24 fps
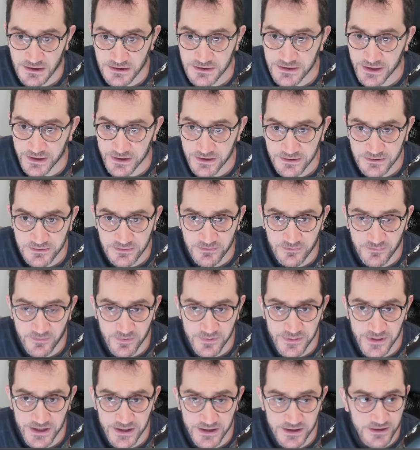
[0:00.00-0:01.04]
Okay,
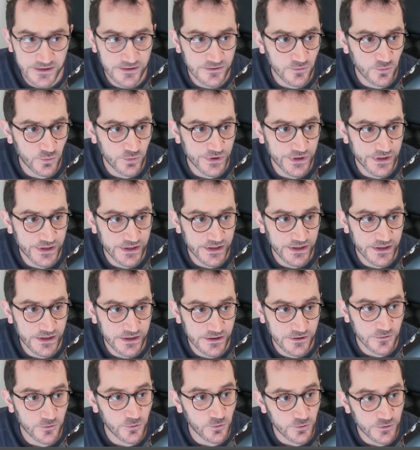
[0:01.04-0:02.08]
then we
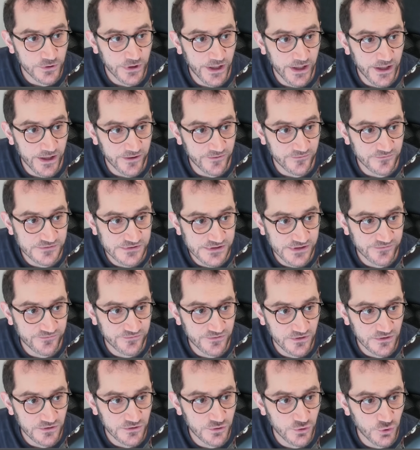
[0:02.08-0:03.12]
could have
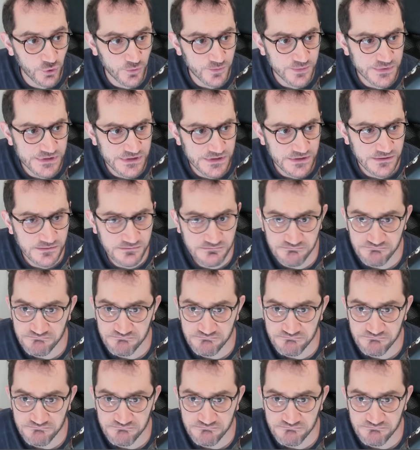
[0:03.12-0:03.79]
several groups